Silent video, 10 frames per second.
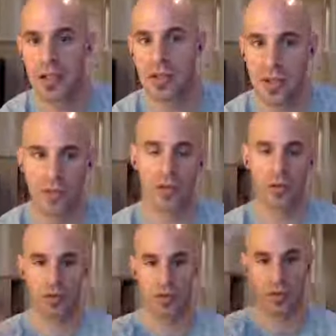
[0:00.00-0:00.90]

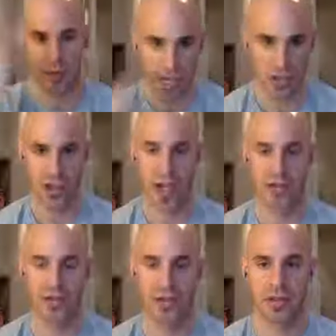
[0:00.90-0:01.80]
difficult to
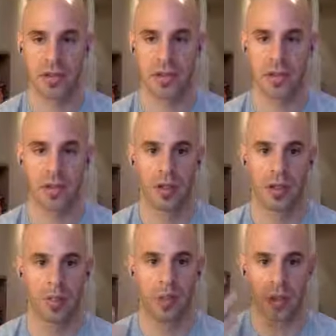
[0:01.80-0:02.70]
digest,
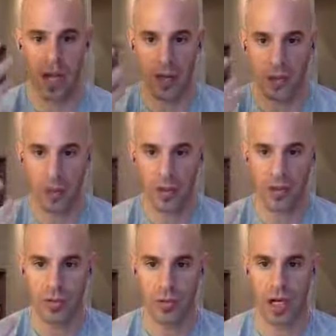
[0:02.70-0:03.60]
but I want
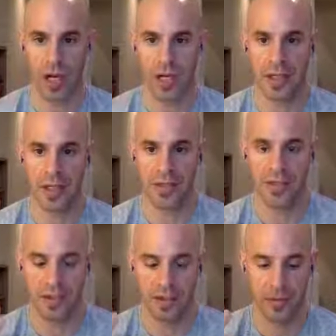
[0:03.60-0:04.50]
you
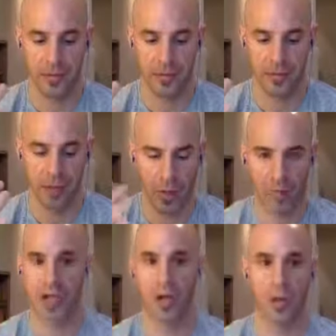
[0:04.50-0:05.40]
guys
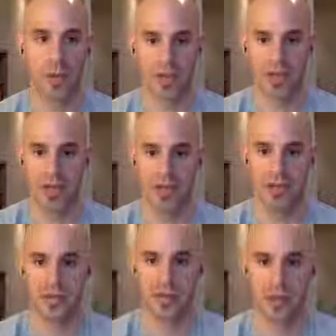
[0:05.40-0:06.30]
being open to
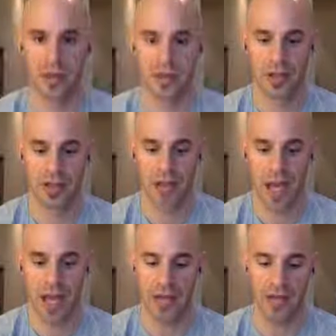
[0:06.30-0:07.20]
this
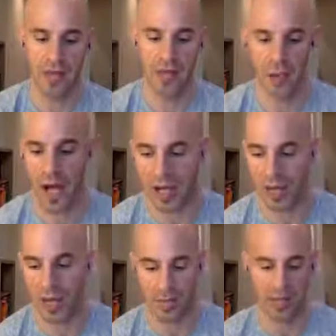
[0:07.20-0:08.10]
and so I
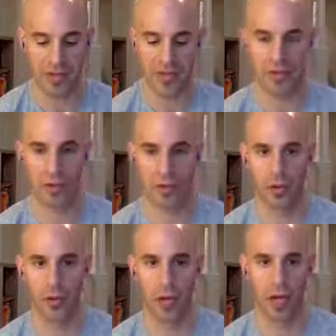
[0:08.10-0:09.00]
thought about this for a
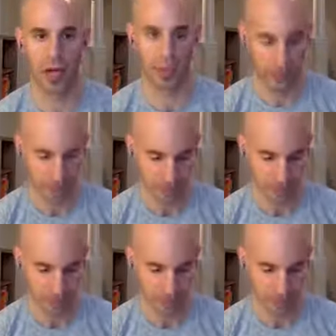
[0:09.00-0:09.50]
little while